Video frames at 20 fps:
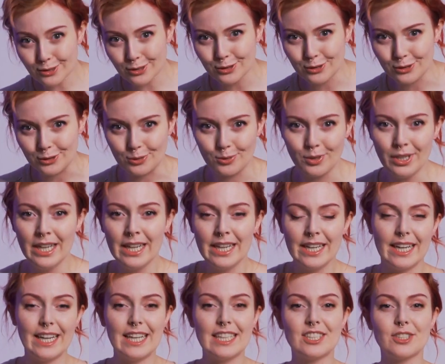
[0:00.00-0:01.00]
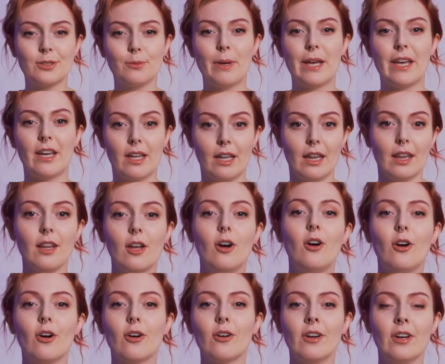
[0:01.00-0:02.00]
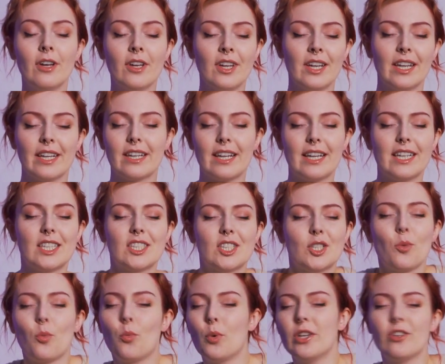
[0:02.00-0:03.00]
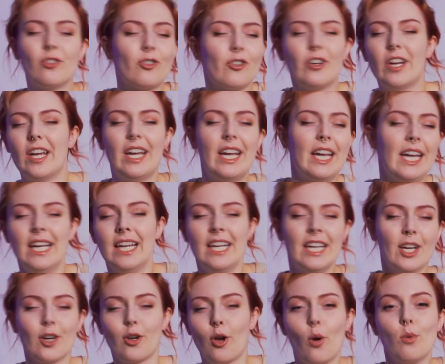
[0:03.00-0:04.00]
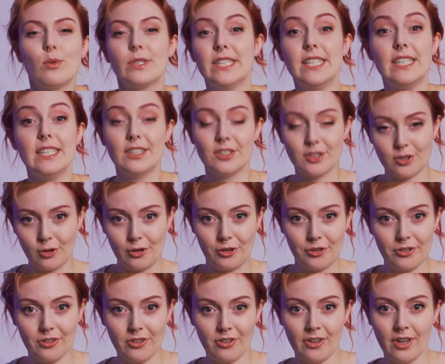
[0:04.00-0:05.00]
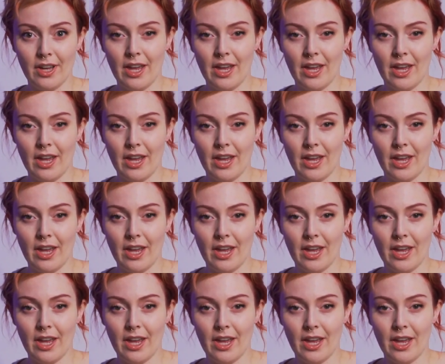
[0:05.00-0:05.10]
to do is to make a long, nice, wintry, cozy skirt.